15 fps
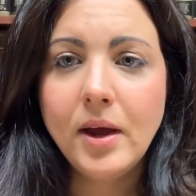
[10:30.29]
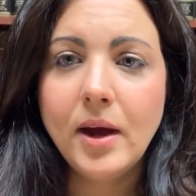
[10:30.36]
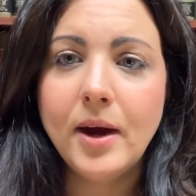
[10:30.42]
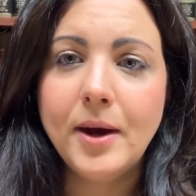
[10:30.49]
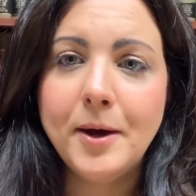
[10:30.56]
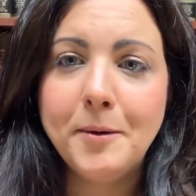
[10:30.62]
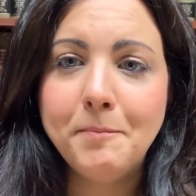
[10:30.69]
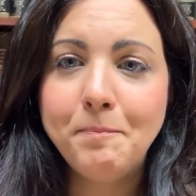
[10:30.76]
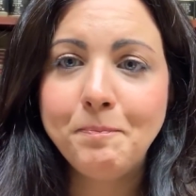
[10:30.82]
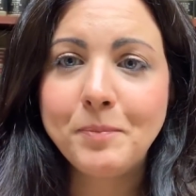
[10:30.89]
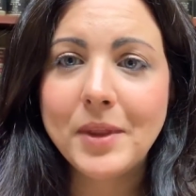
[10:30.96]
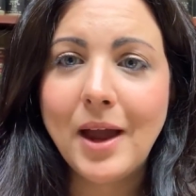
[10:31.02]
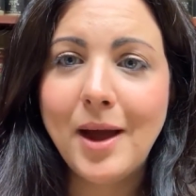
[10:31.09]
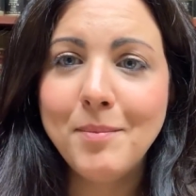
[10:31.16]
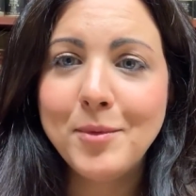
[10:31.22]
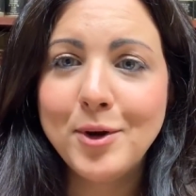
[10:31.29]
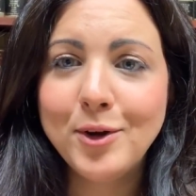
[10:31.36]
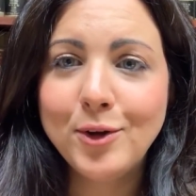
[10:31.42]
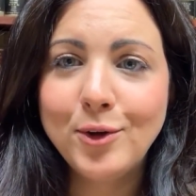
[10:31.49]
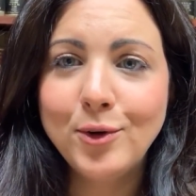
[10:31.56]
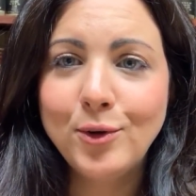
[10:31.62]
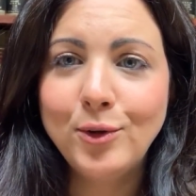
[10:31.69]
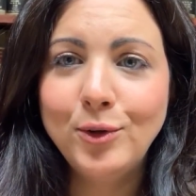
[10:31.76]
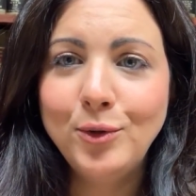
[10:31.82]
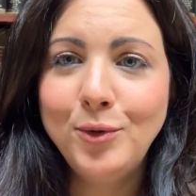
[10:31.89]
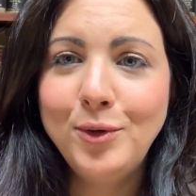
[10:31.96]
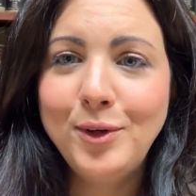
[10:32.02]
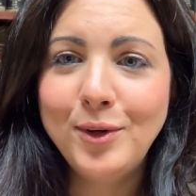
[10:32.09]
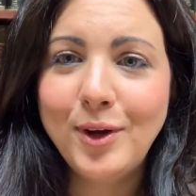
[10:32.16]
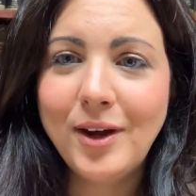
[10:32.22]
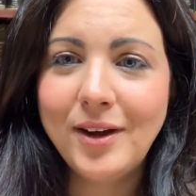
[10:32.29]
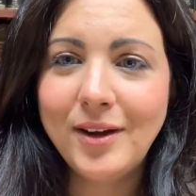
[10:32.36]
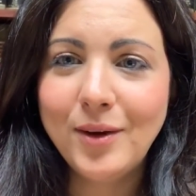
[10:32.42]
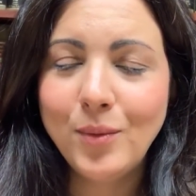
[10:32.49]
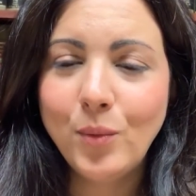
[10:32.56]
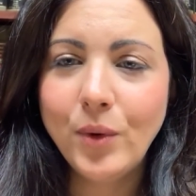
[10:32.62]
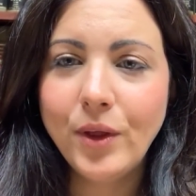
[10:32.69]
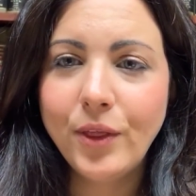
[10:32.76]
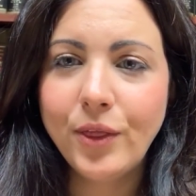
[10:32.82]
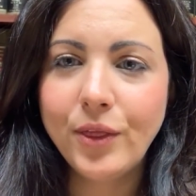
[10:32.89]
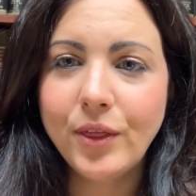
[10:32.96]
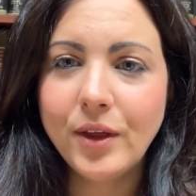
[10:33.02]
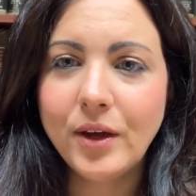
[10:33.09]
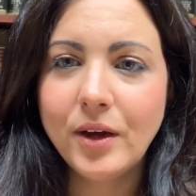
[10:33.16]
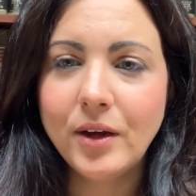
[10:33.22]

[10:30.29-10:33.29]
I'm going to conclude with